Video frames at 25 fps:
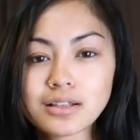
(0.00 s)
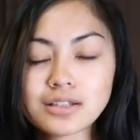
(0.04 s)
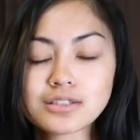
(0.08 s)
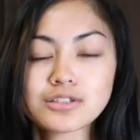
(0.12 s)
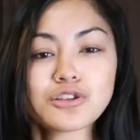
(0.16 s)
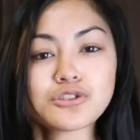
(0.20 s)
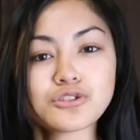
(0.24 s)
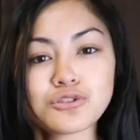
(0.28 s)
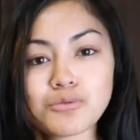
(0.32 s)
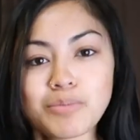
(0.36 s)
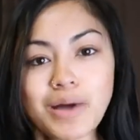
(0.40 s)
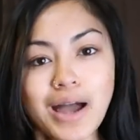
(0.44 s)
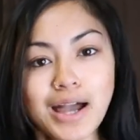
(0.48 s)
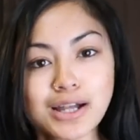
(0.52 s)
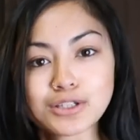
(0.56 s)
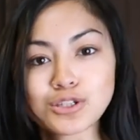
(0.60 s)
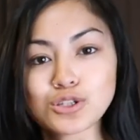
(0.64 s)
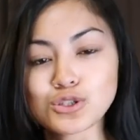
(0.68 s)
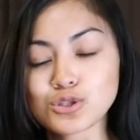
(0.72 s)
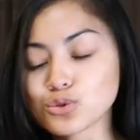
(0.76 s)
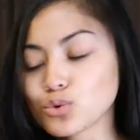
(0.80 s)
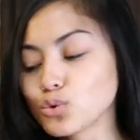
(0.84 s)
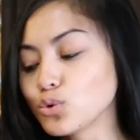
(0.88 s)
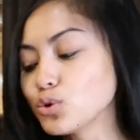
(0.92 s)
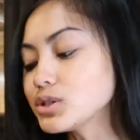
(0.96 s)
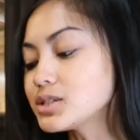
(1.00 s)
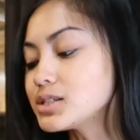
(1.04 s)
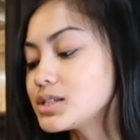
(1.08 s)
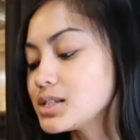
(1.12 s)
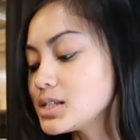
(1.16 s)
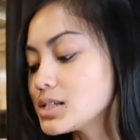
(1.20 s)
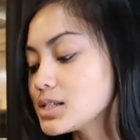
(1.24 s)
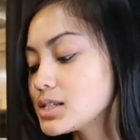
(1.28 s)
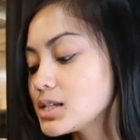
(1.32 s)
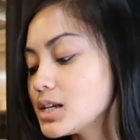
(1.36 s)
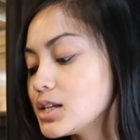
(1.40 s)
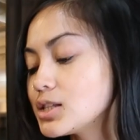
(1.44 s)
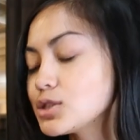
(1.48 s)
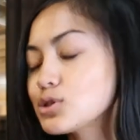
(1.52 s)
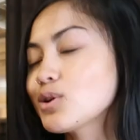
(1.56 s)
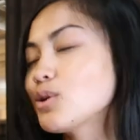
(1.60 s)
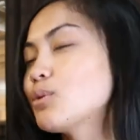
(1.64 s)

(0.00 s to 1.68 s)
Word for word: It's also back to school season,